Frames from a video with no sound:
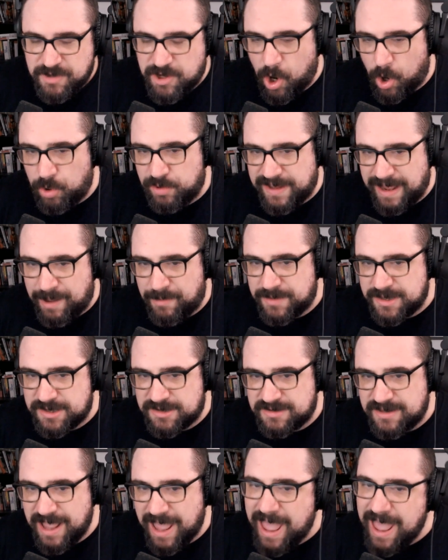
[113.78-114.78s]
Go down the
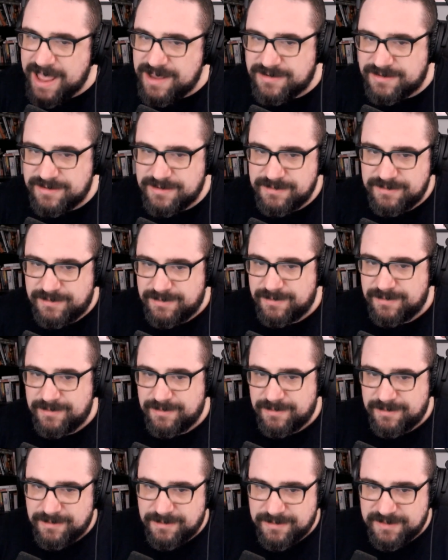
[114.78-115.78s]
stairs
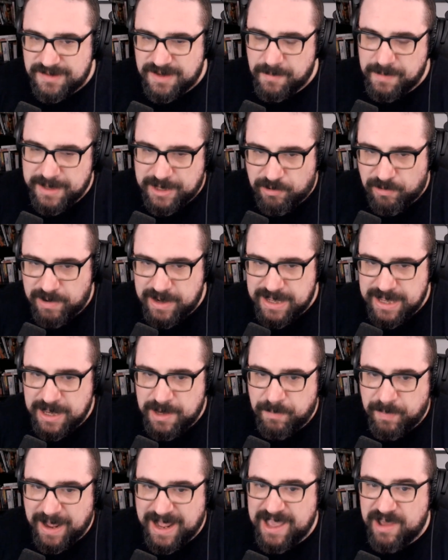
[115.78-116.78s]
to be
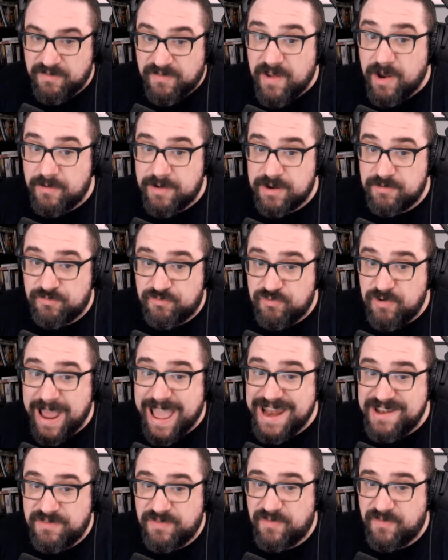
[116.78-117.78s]
greeted by a very
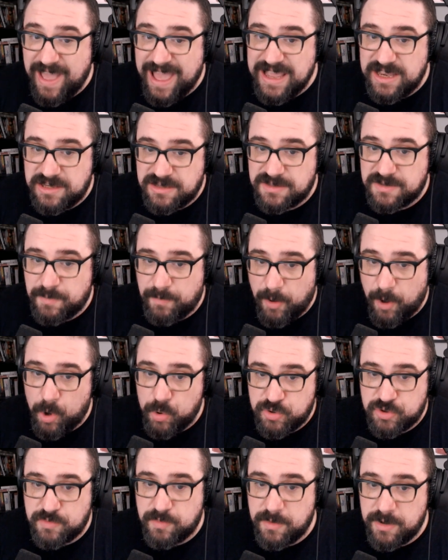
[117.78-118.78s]
red-faced
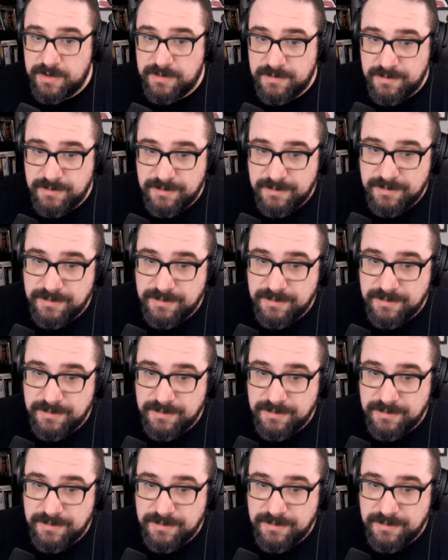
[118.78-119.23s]
postman